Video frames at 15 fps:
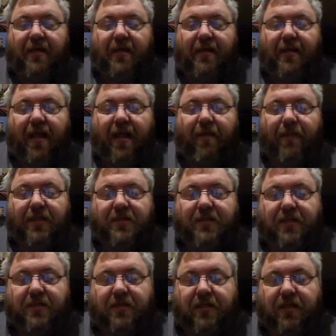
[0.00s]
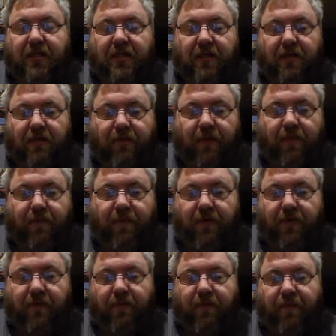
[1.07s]
the damage that you can do with
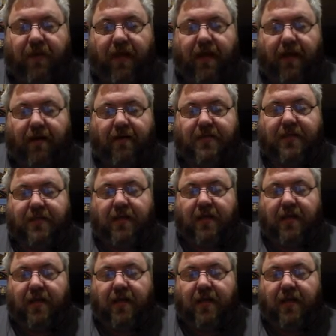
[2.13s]
both players.